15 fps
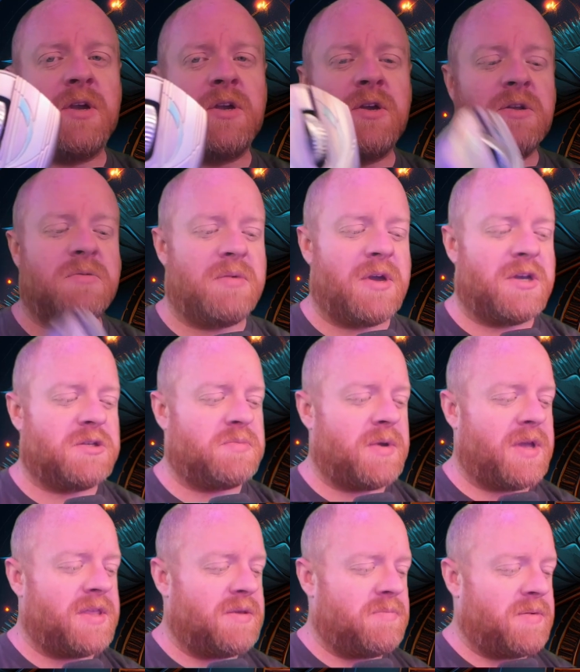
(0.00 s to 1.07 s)
good mouse
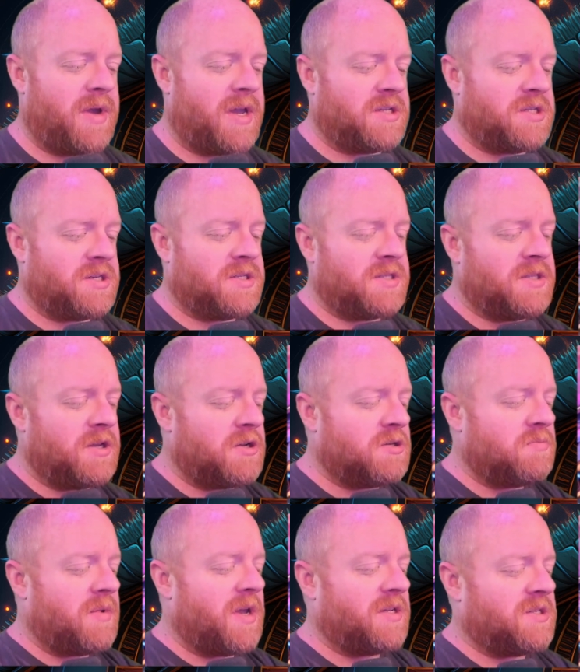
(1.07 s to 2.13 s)
pad that matches, and
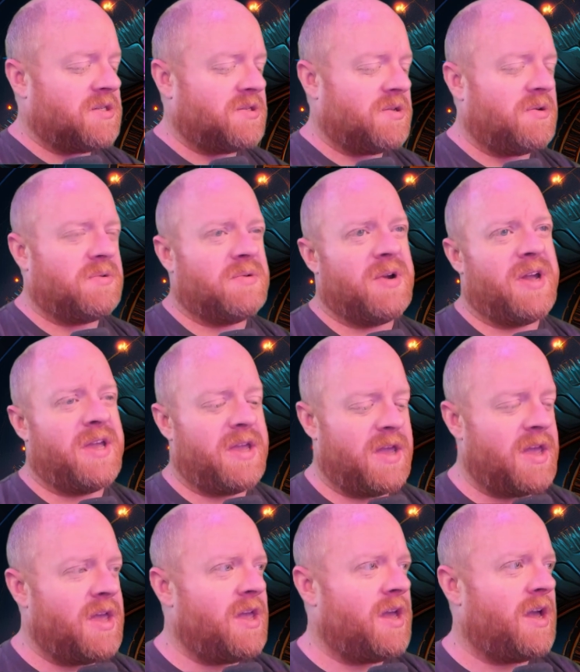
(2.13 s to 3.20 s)
theirs matches all right.
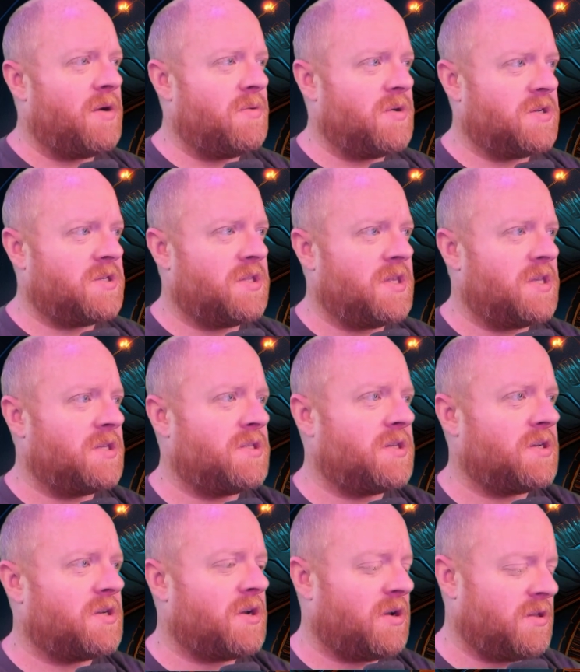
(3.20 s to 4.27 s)
I wish these
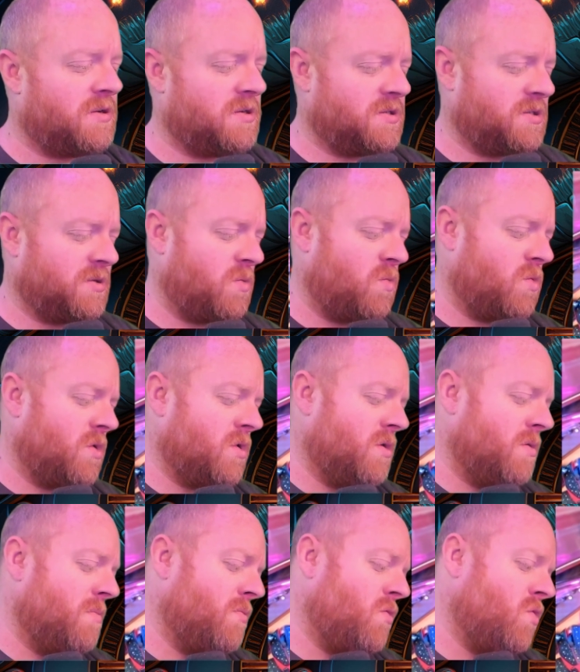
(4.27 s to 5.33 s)
colors
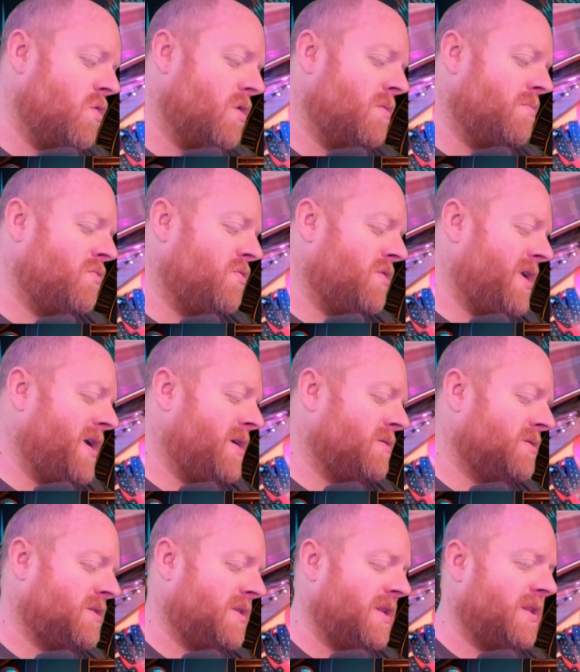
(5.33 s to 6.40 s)
were more
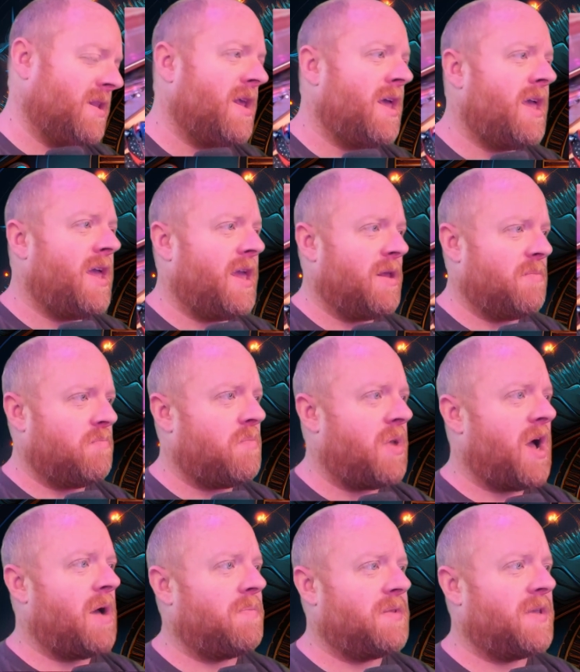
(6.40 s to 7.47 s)
pronounced and
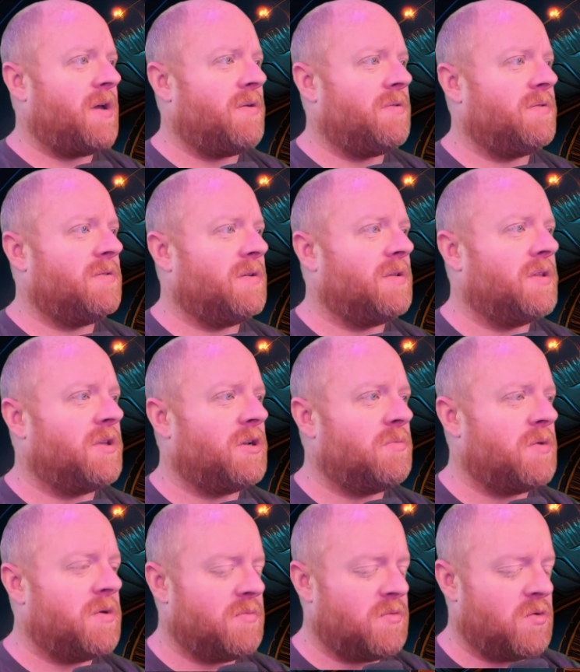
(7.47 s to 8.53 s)
popped out a little
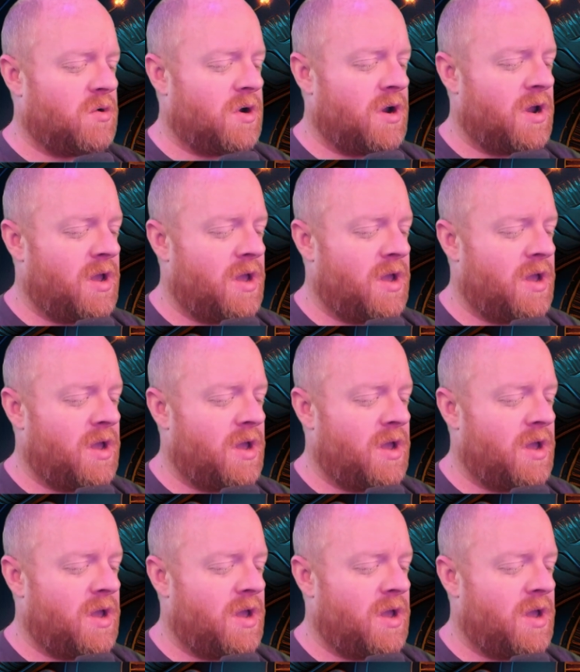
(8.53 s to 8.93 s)
bit more.